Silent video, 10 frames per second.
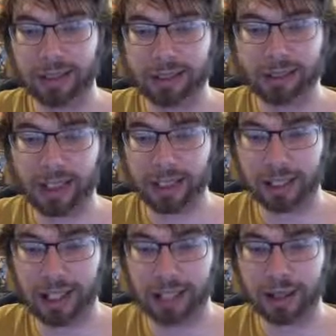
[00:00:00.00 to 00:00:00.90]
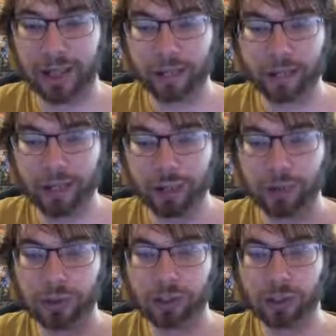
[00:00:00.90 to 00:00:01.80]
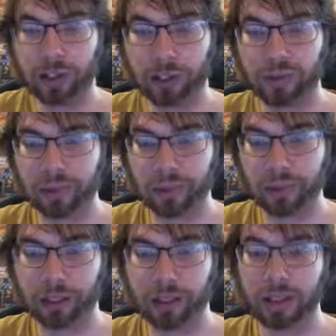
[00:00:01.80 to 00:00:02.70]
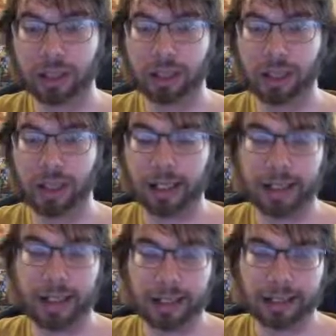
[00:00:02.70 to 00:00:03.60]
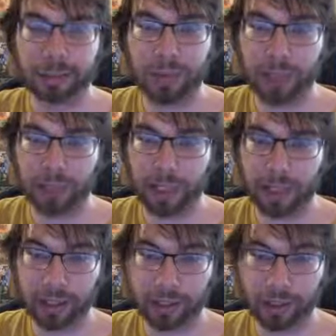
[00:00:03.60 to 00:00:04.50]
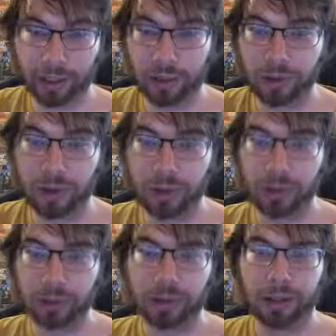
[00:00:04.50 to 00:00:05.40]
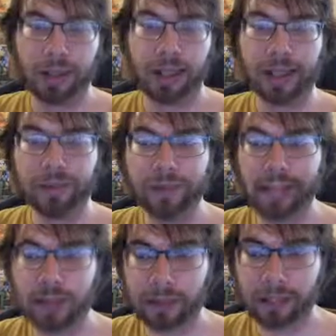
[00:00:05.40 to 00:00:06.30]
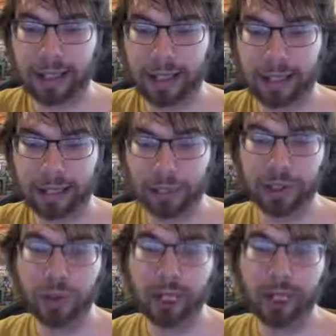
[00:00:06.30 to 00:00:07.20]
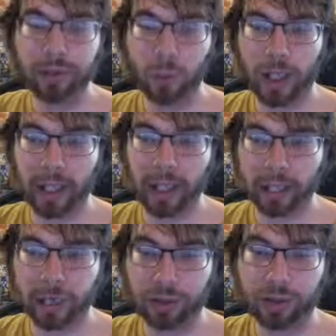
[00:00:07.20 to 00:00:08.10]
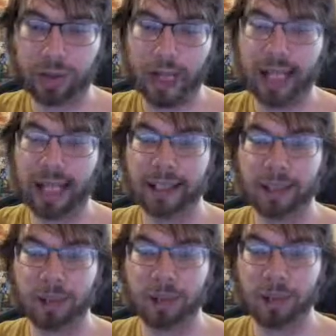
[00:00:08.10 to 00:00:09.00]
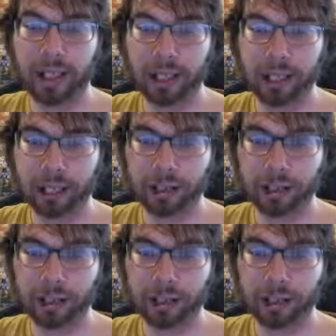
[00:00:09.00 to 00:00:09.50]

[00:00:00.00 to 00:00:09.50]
yeah, you have to use a Dark Magician, and it has to be in your hand, so kind of a downside. We do have ways to add it to our hand,